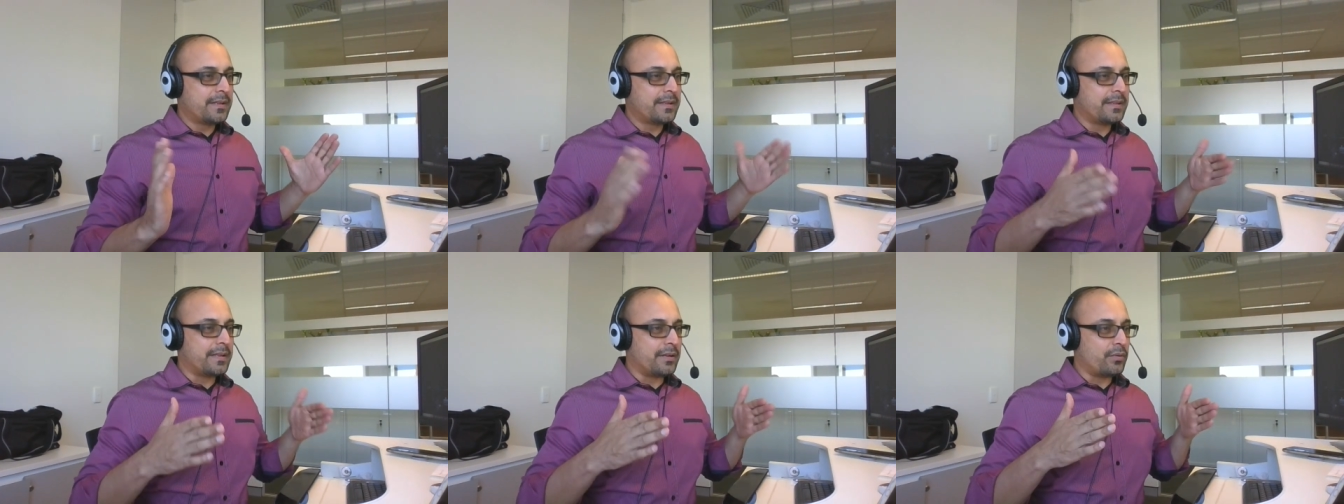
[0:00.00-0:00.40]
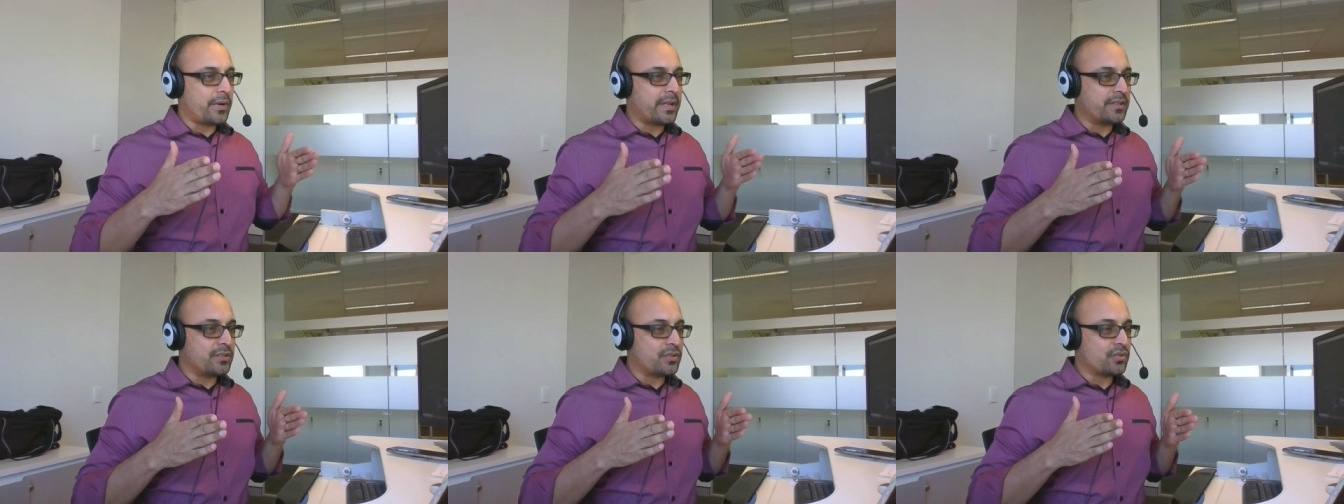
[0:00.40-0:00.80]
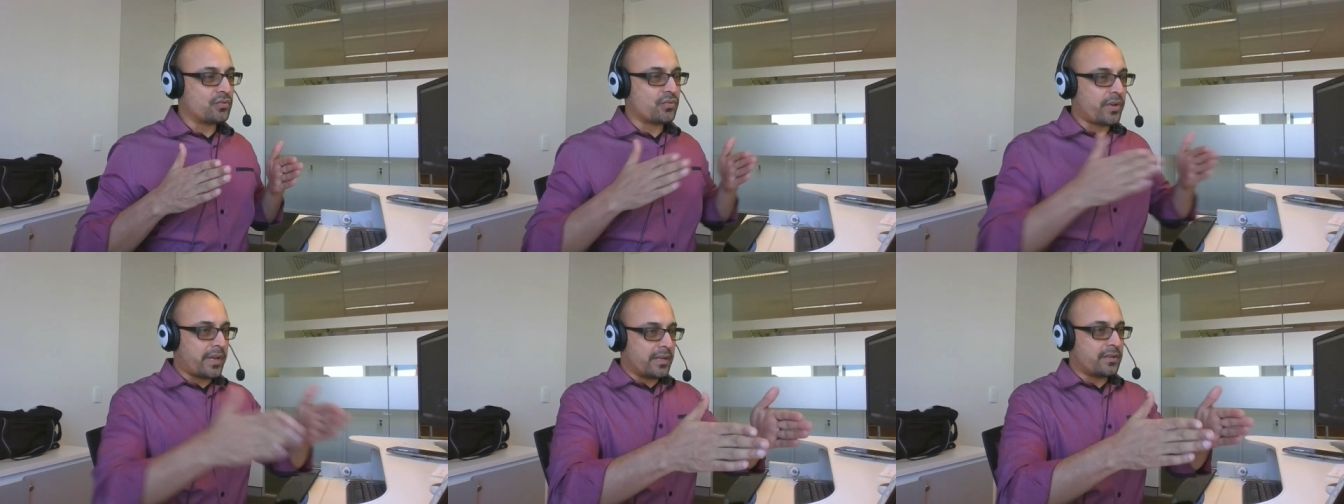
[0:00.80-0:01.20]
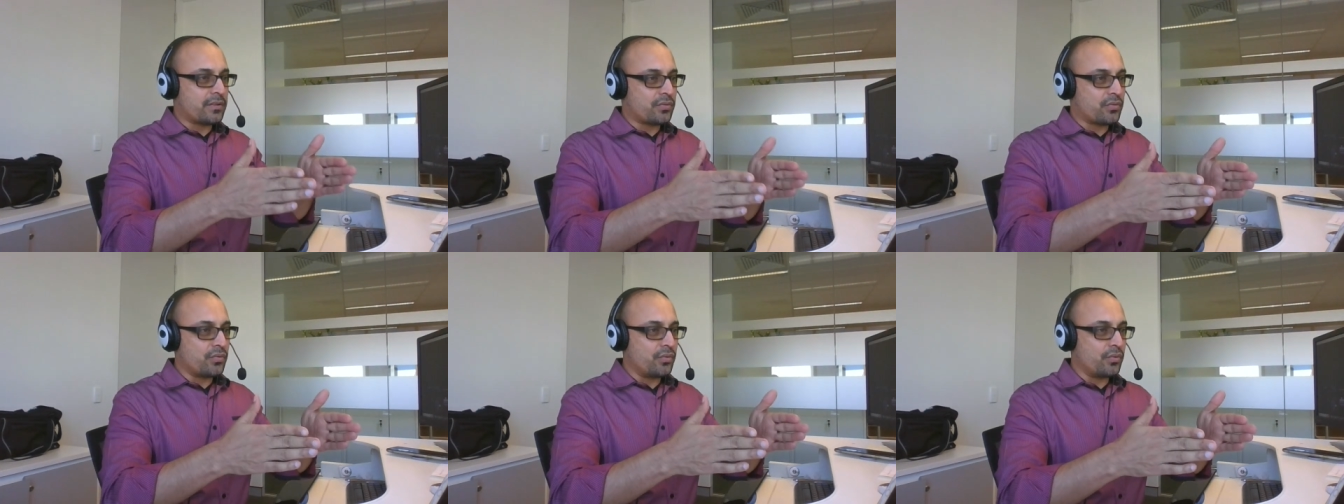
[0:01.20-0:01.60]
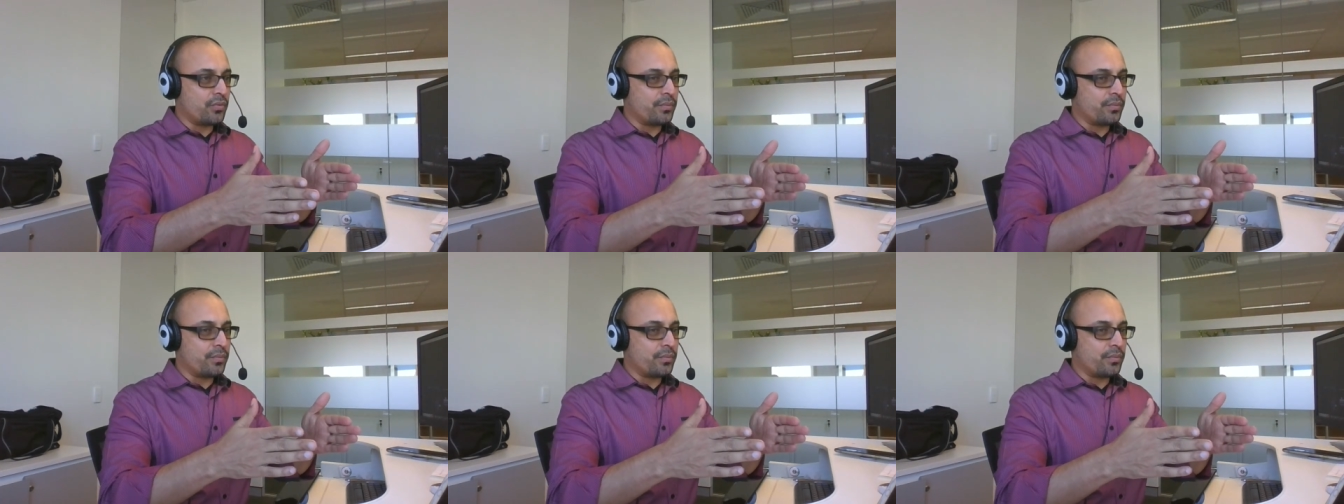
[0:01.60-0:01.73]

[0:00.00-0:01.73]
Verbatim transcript: They ran straight through